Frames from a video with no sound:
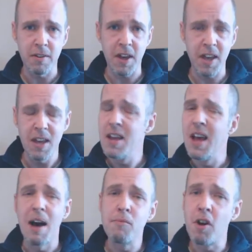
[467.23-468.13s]
Okay,
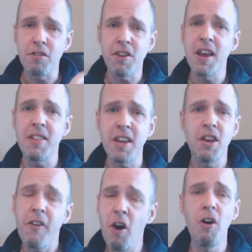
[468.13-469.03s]
I'm not saying that
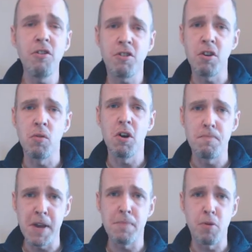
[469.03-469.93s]
you can't do
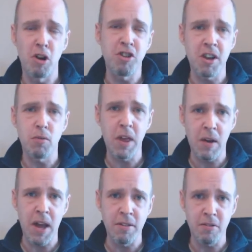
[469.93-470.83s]
a big project
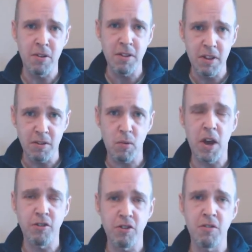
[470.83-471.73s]
without answering these
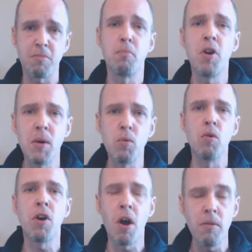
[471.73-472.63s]
questions, but it
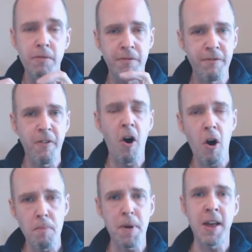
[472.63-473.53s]
will go
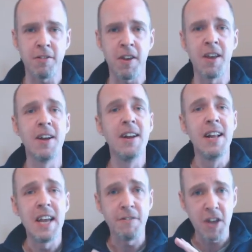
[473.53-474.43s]
far better
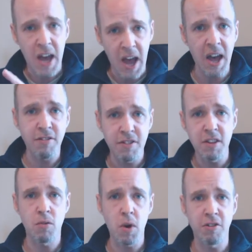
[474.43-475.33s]
if you ask
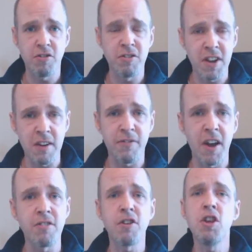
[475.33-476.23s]
these questions in
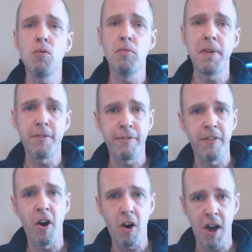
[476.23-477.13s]
advance and you will be
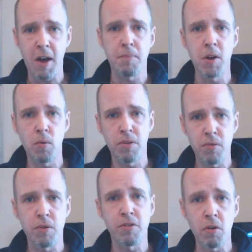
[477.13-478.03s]
far happier with
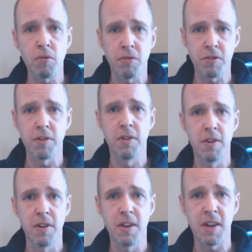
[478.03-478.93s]
the results.
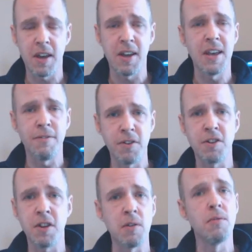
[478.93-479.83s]
Yeah, if
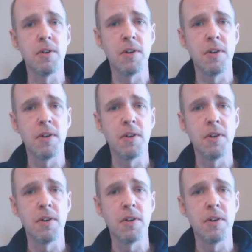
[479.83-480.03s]
you do.